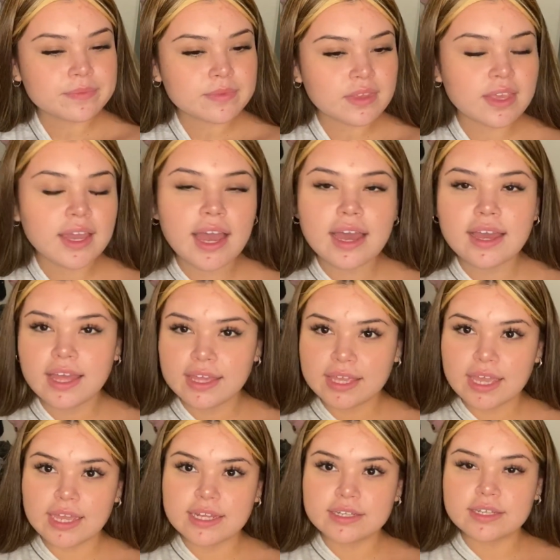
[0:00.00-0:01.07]
Yeah,
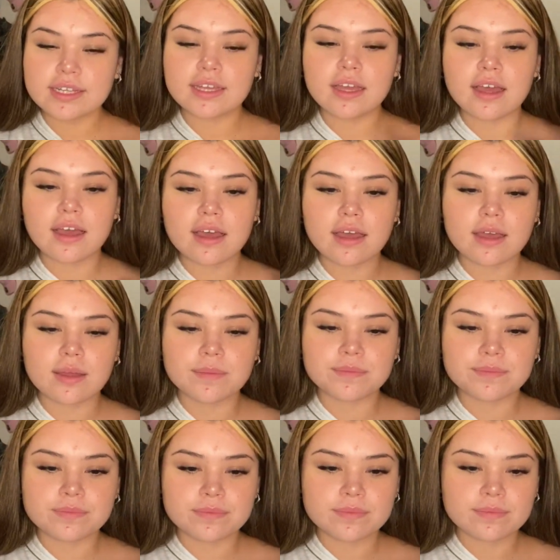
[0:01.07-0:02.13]
again,
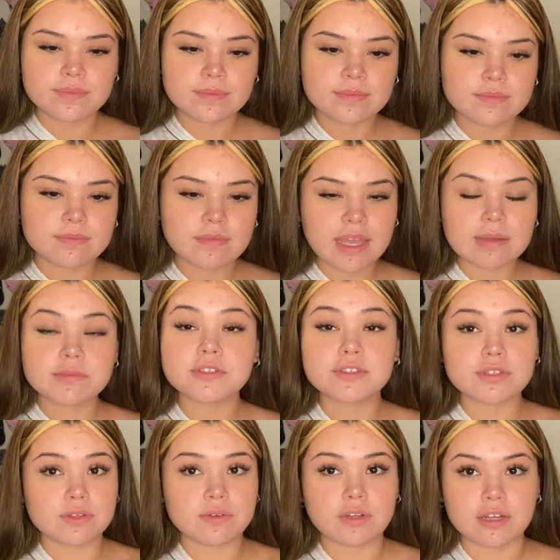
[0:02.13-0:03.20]

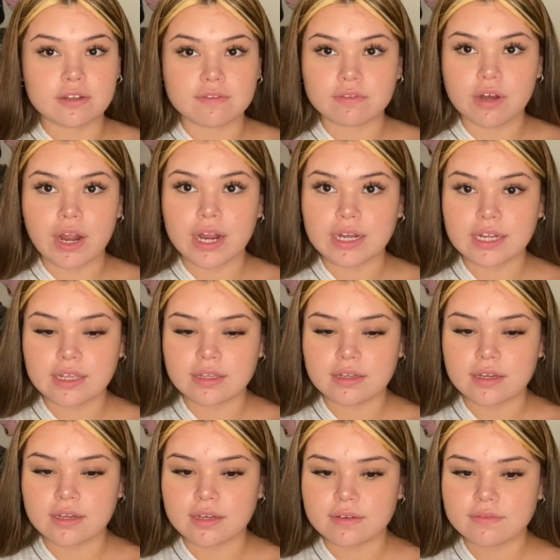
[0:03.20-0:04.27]
hamsters do need a variety
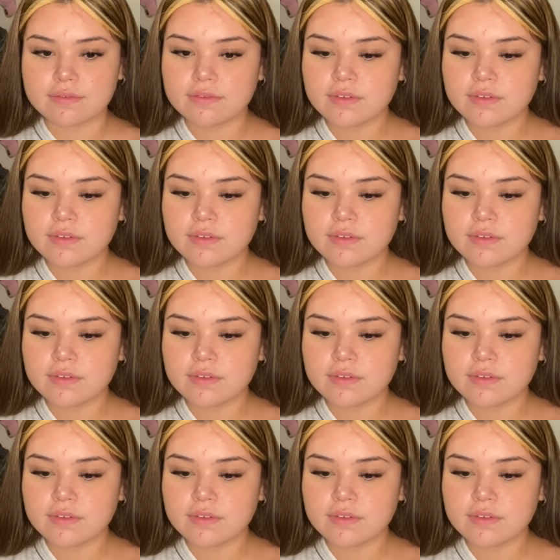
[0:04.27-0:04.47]
of